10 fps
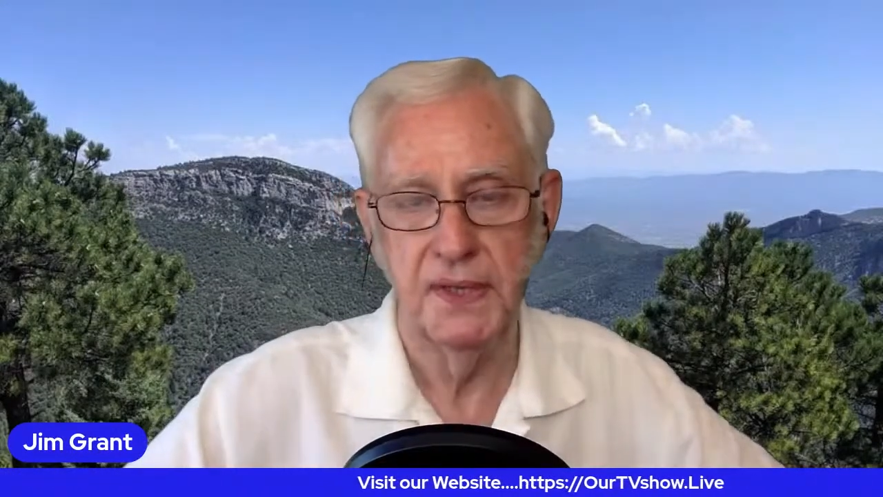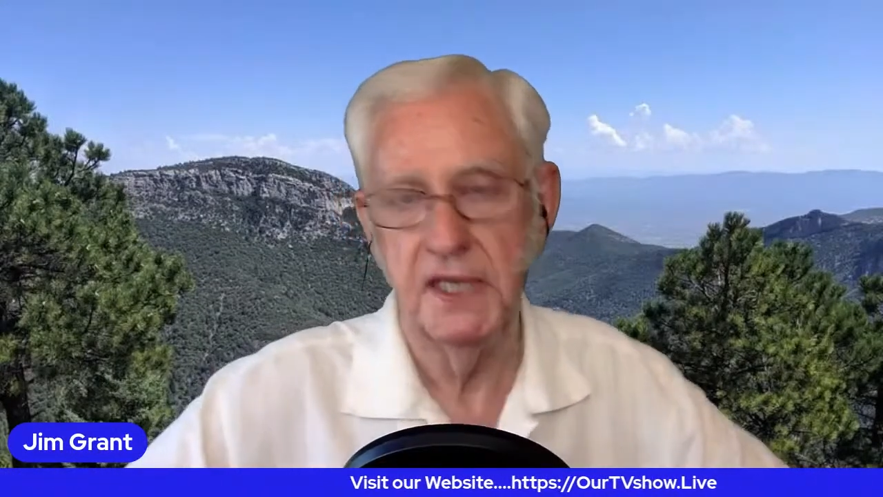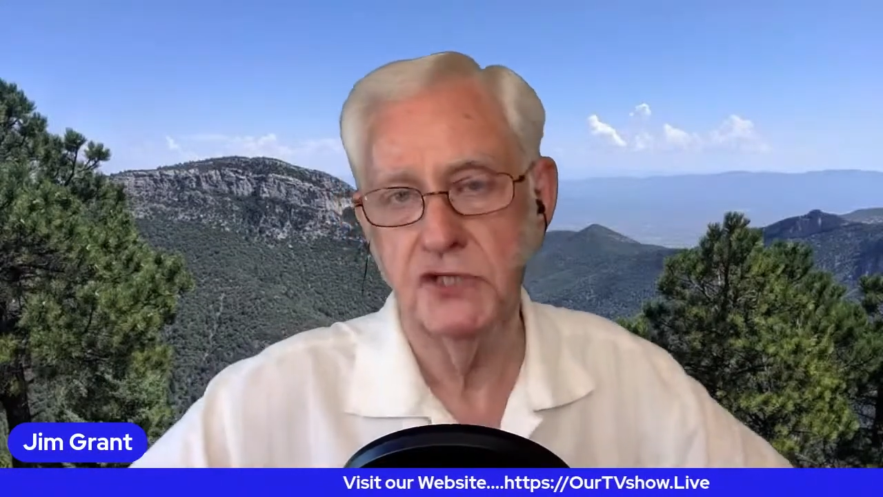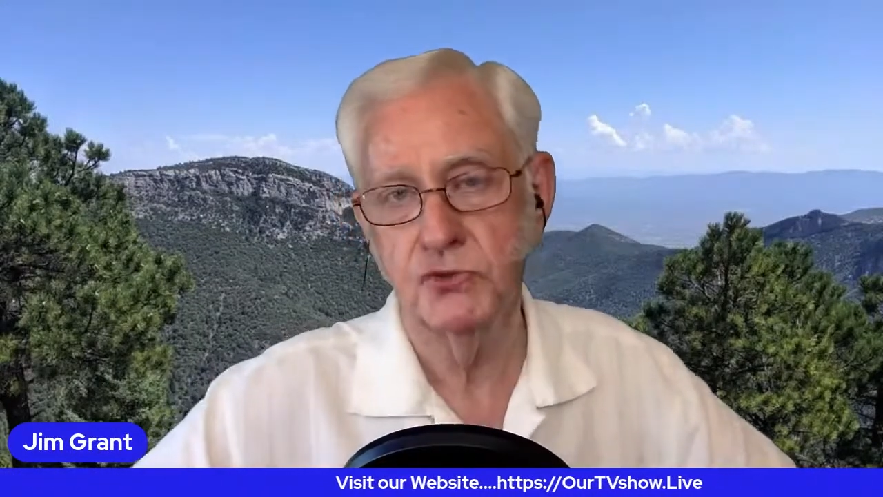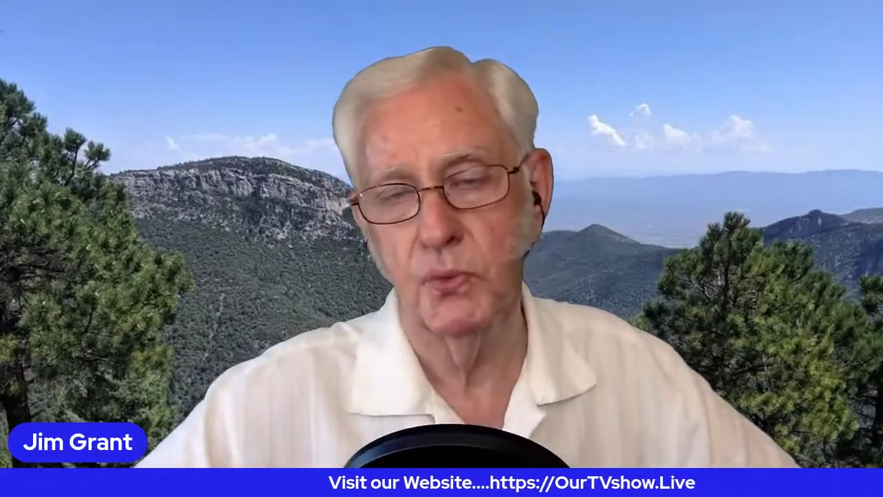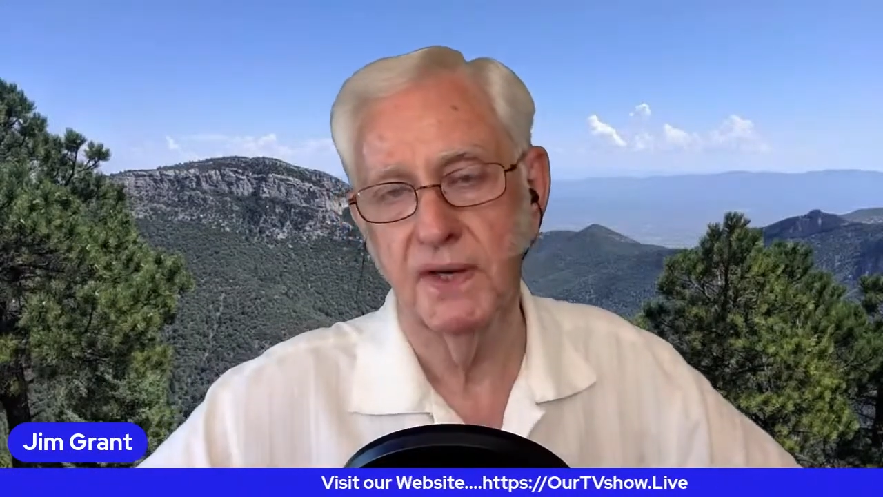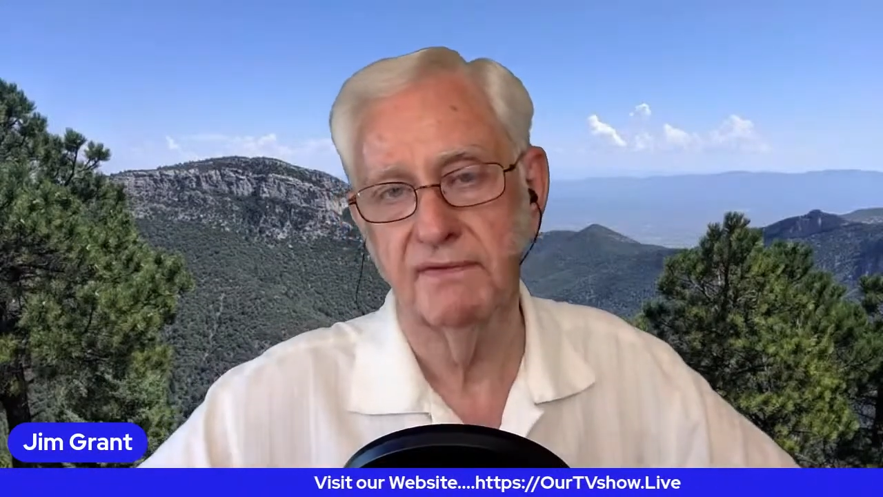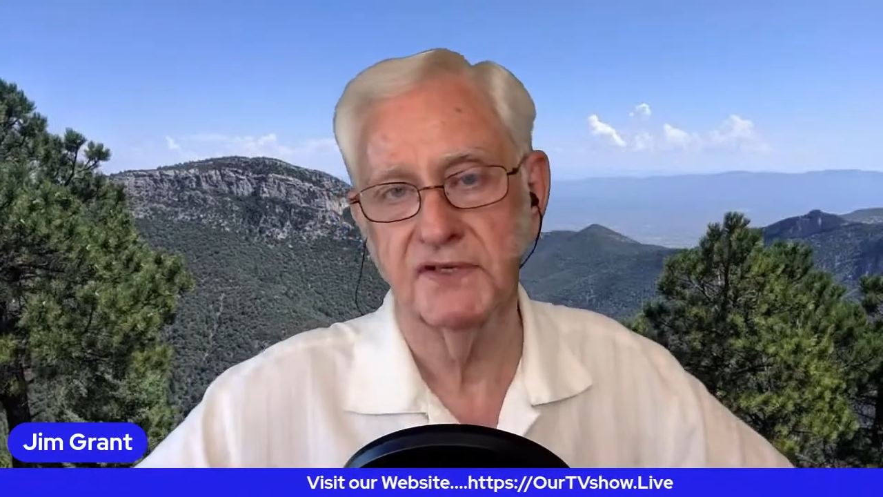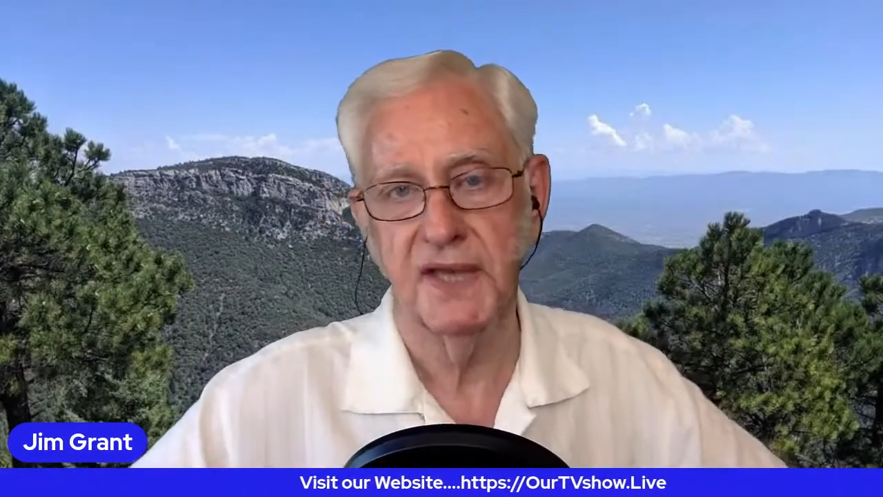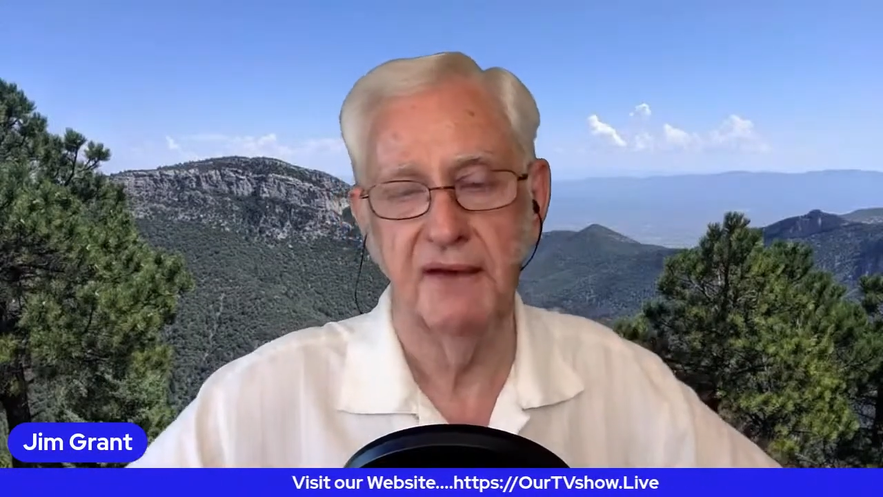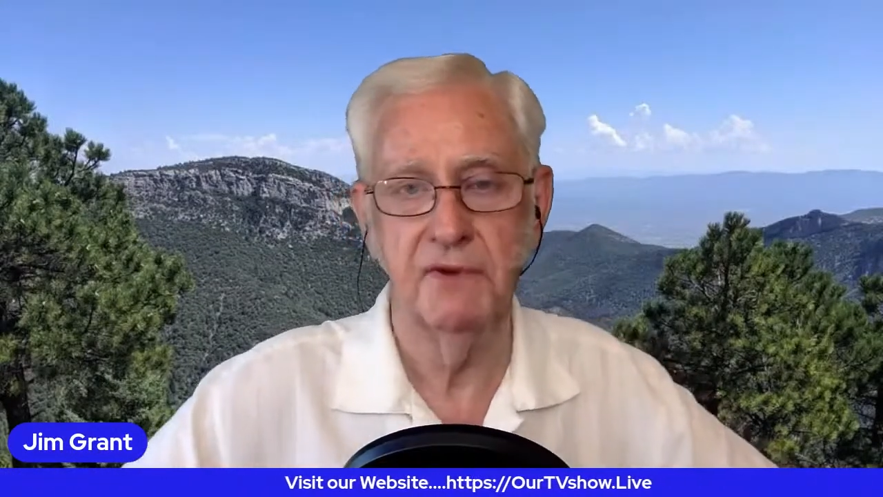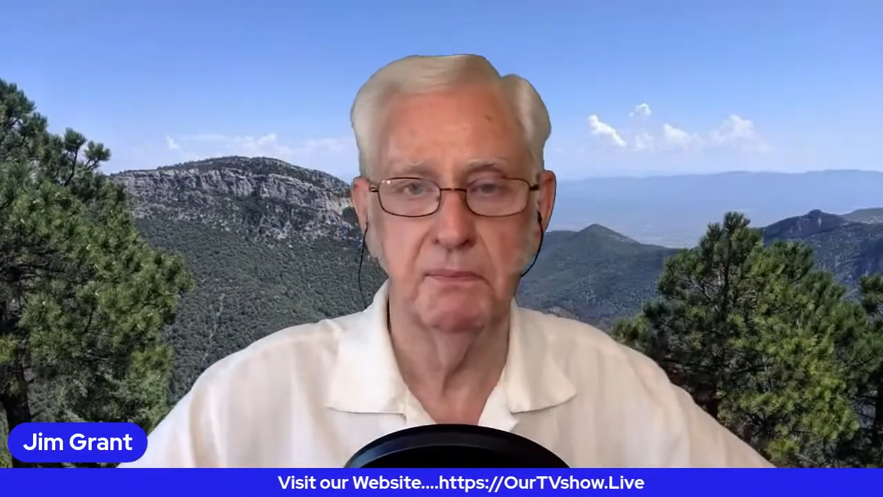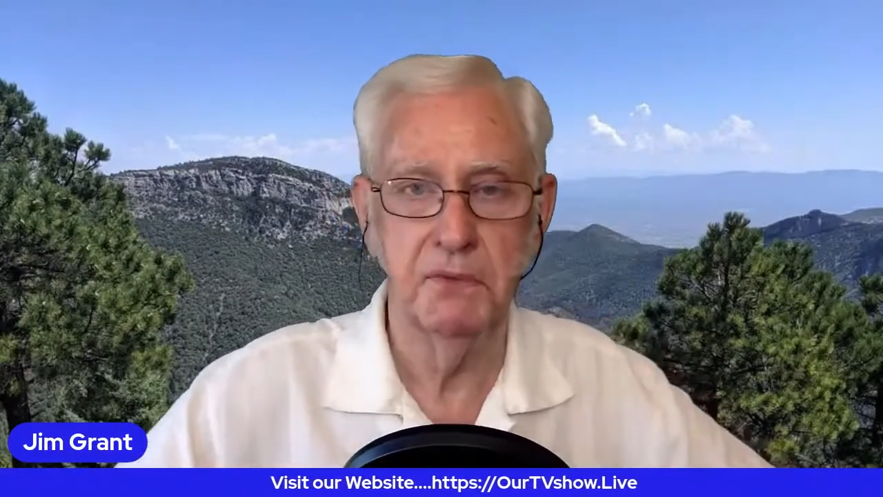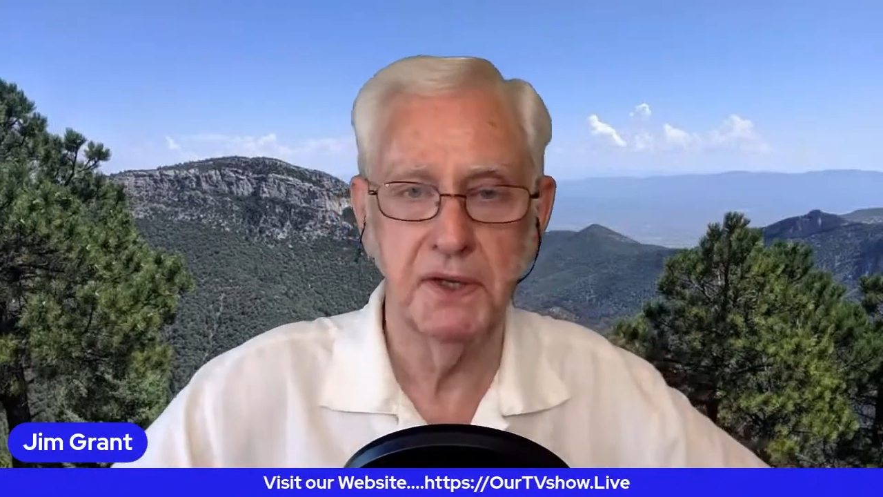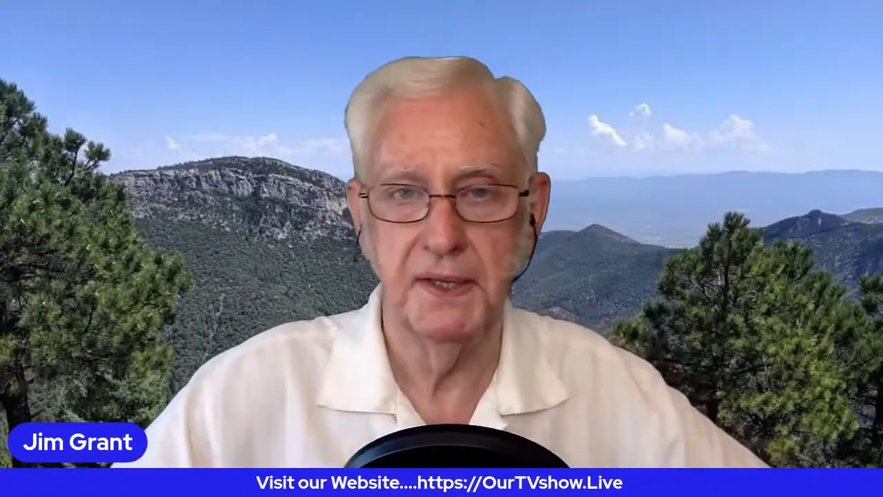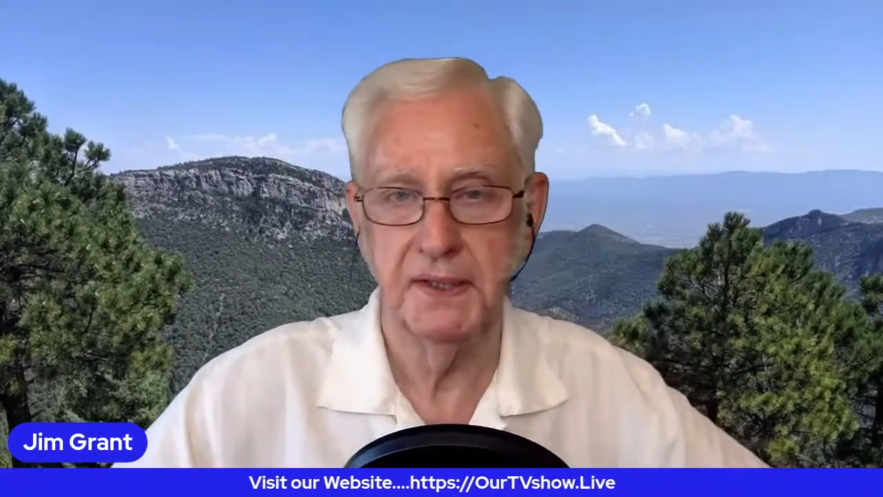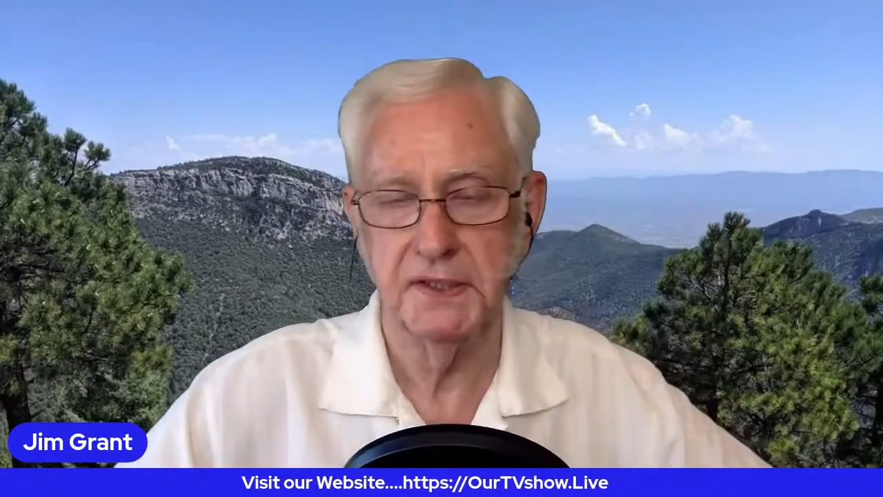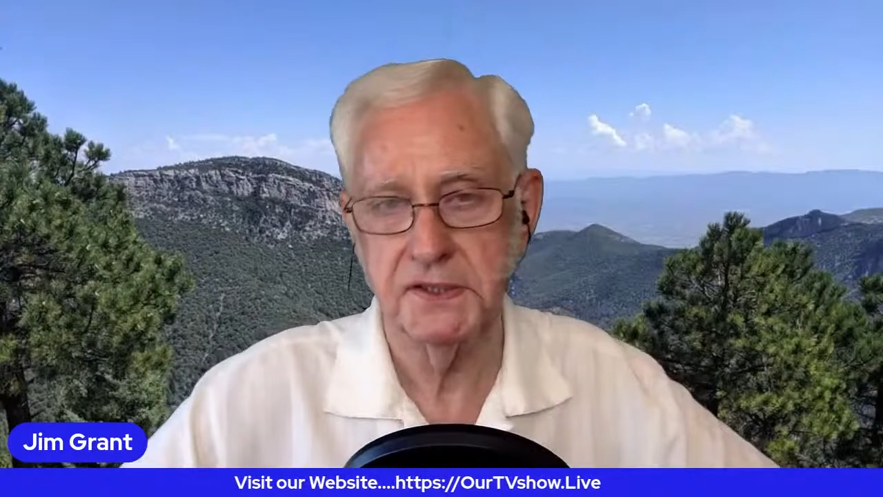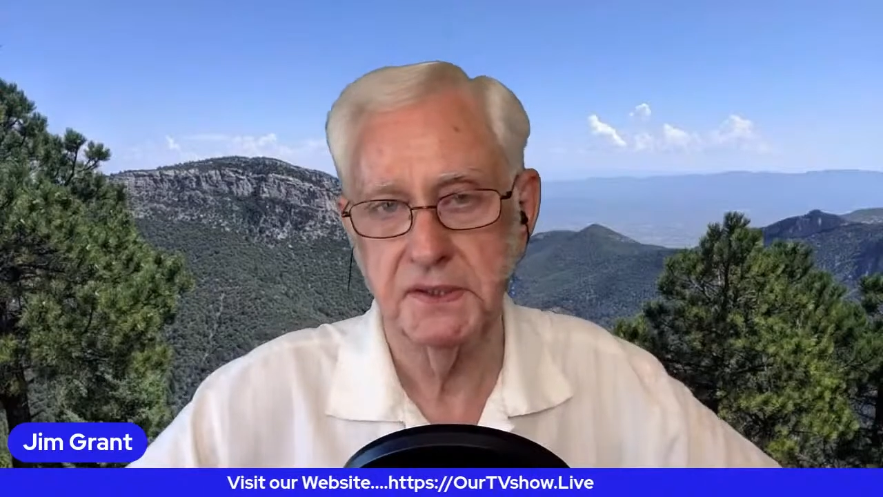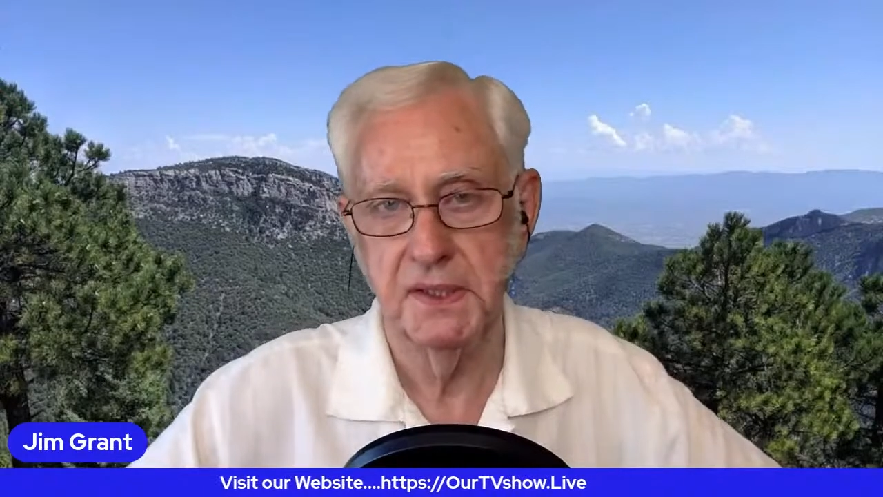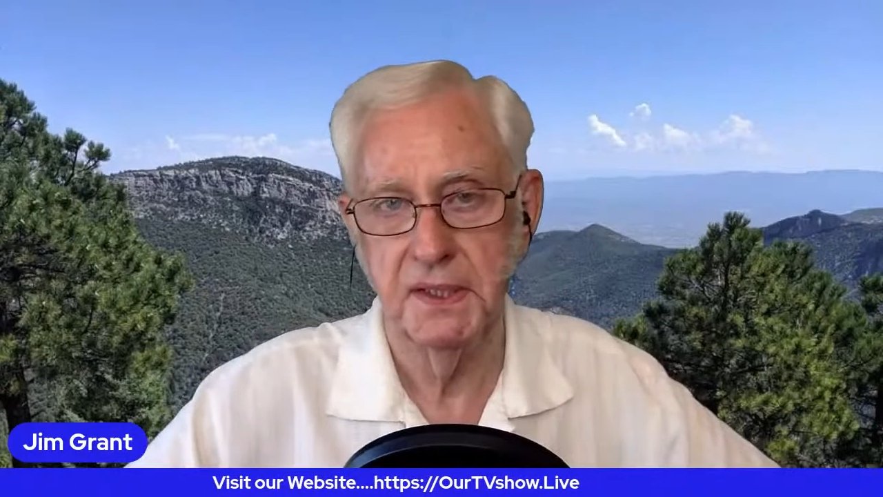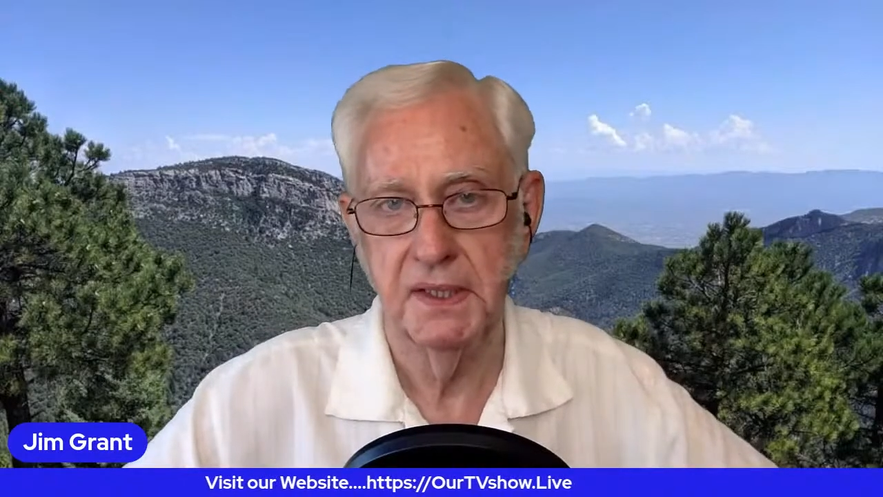each one of us have a book in us.